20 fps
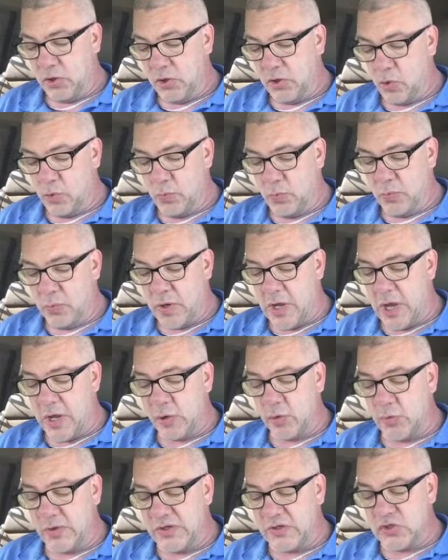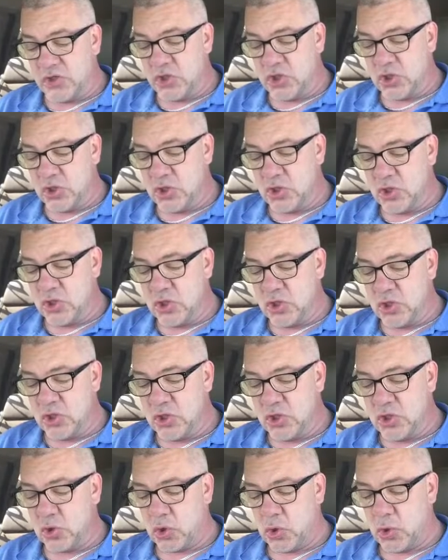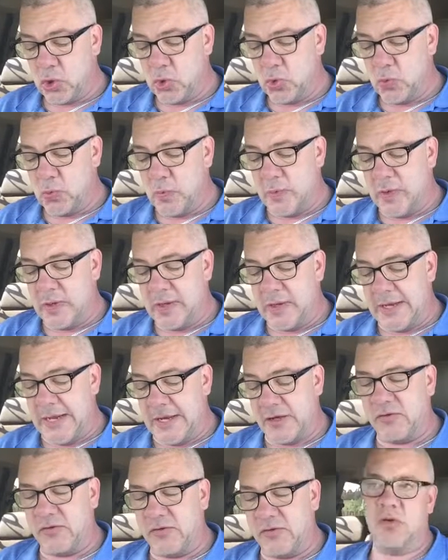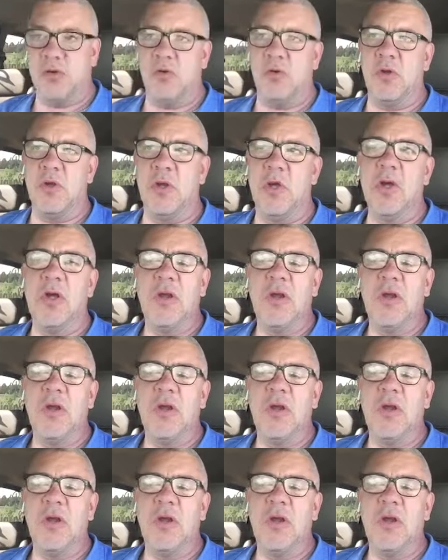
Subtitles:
home auto return to home altitude.